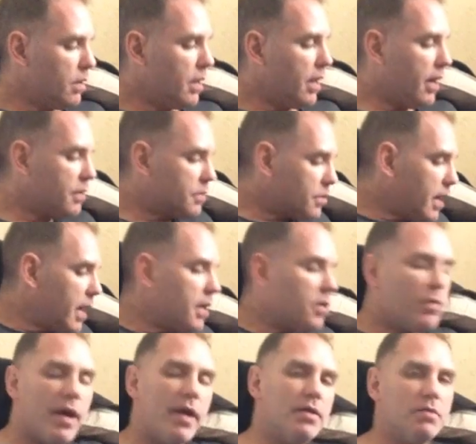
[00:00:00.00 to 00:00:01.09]
Cancer ate
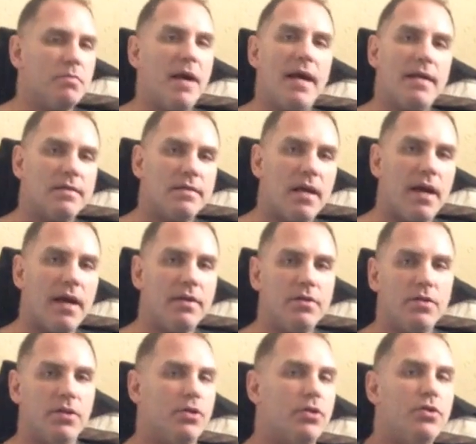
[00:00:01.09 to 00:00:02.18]
away at his backside
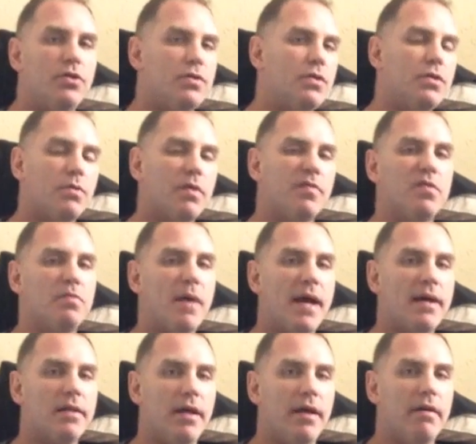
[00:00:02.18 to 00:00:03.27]
until he couldn't use either one of his
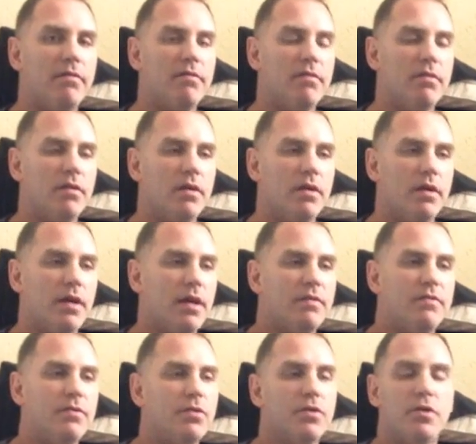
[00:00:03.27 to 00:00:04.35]
back legs, and I
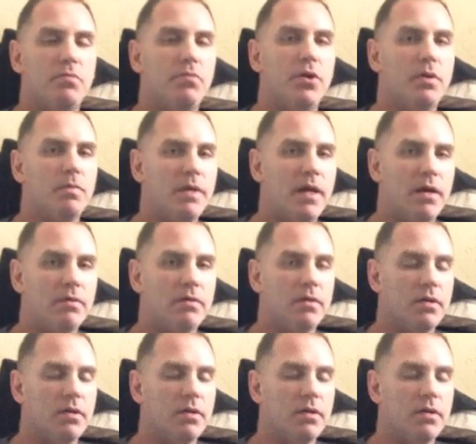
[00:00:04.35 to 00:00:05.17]
still couldn't put him down.